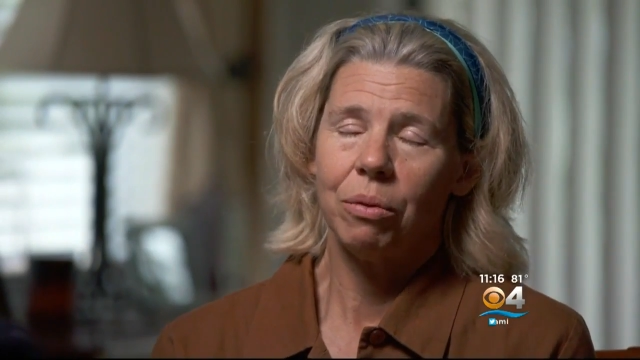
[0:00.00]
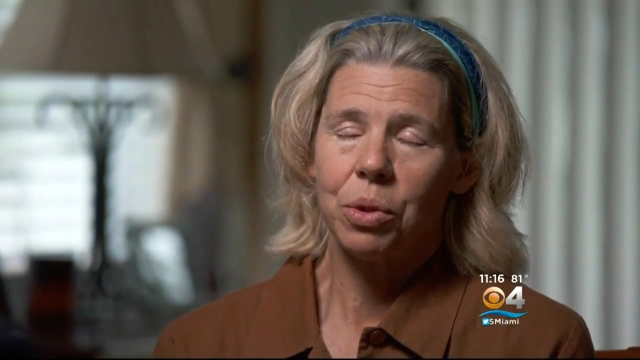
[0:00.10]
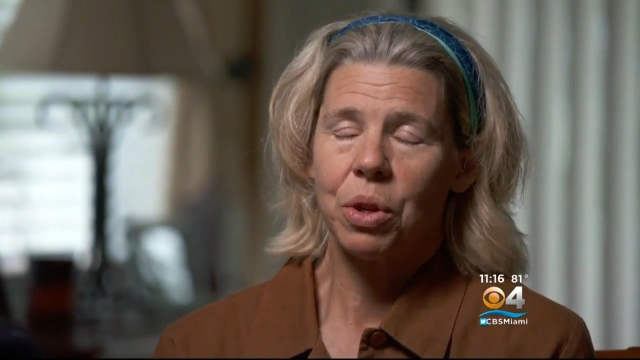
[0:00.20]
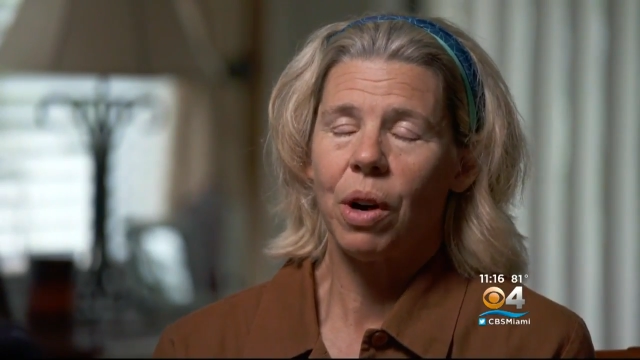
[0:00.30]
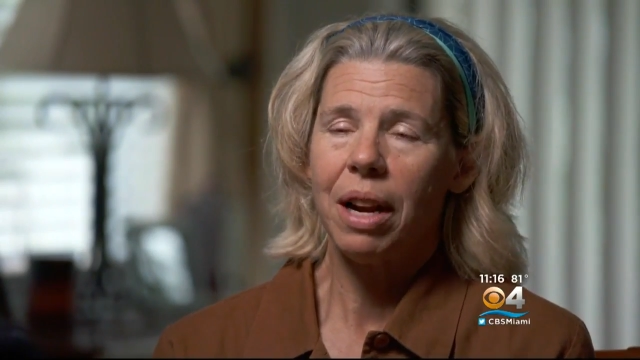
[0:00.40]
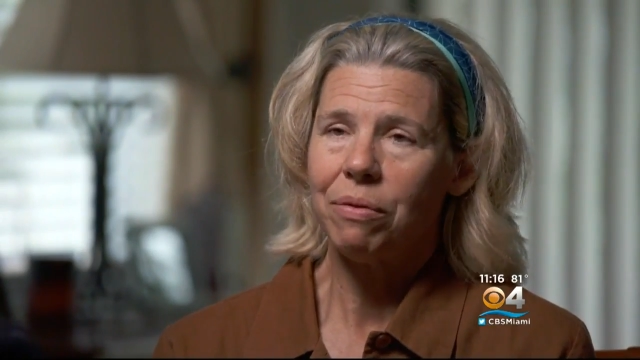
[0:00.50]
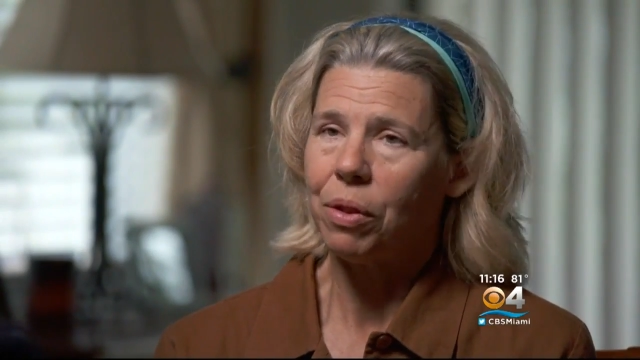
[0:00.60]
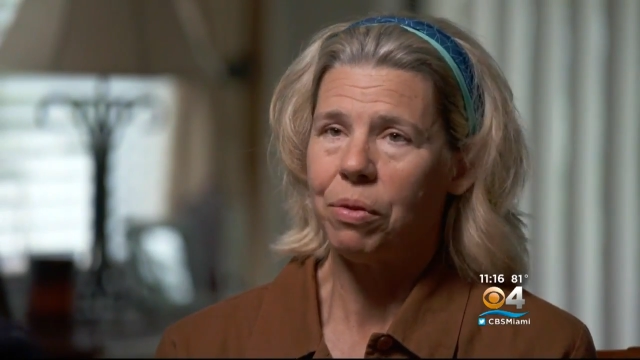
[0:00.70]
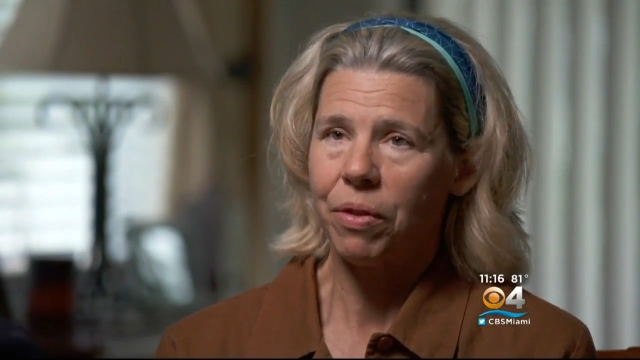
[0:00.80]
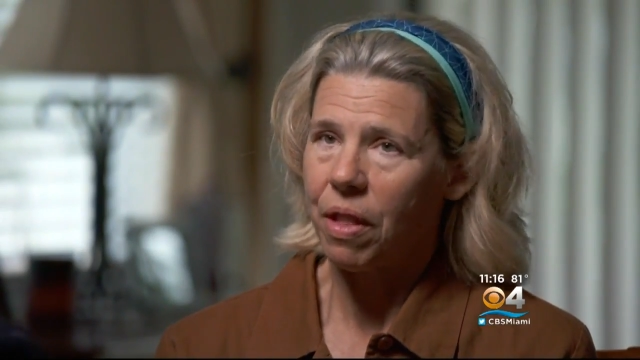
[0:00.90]
was
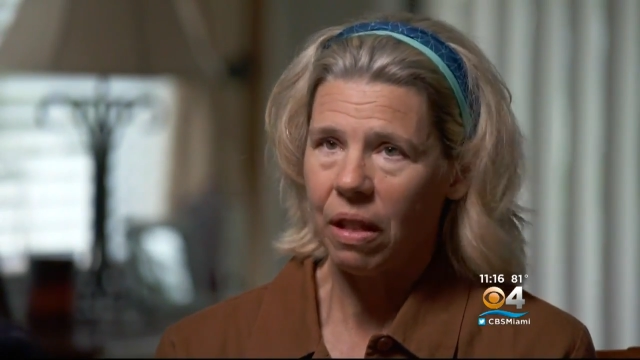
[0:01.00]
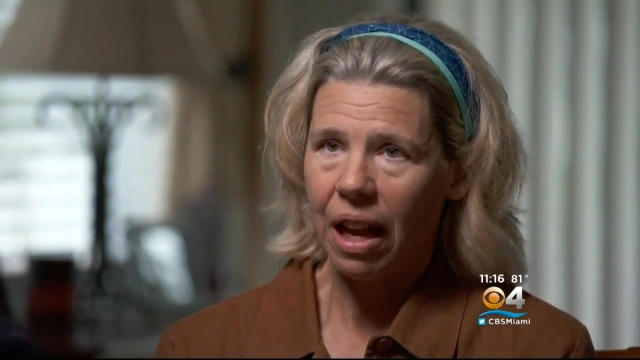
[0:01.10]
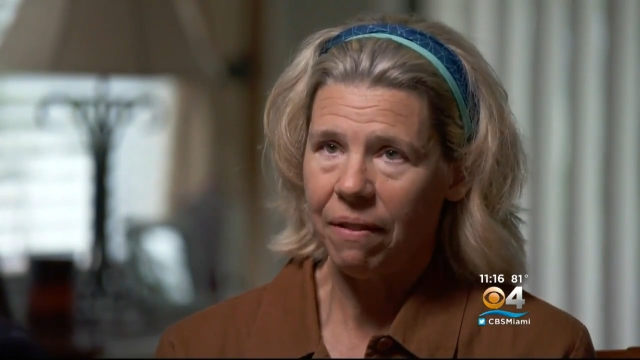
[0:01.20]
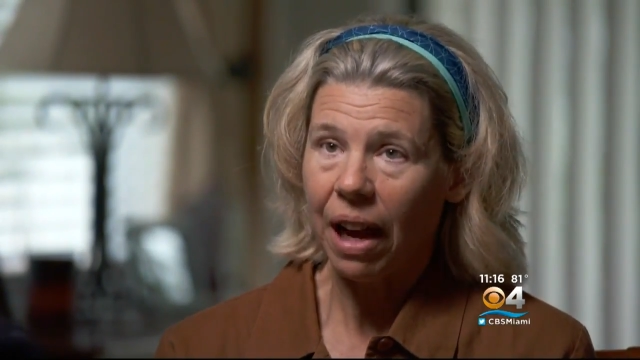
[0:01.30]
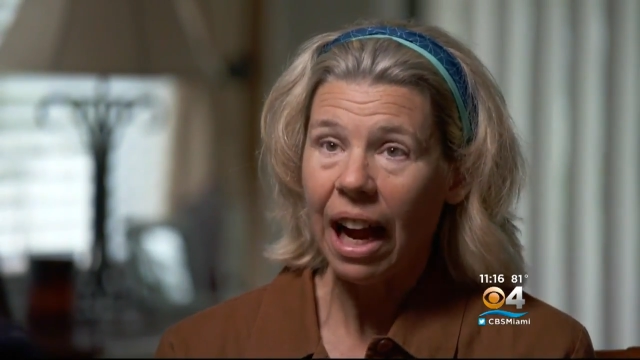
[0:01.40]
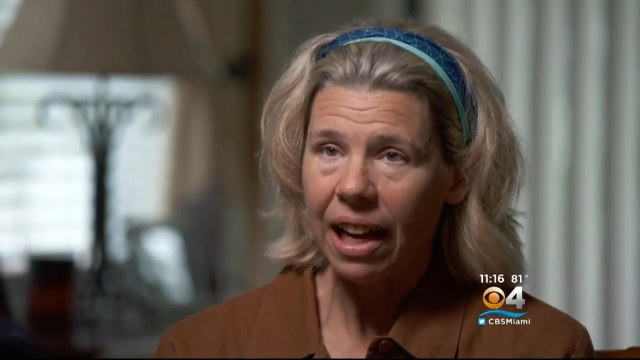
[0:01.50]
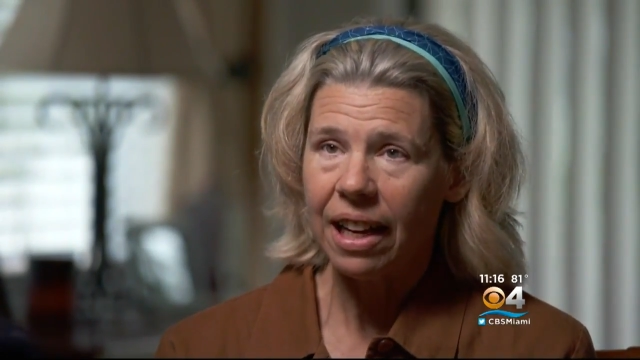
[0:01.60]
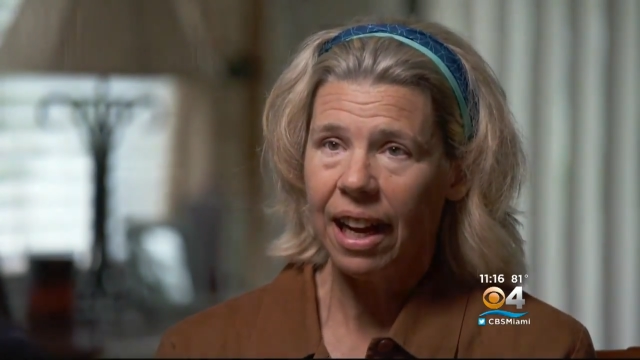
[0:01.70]
grateful for the life I had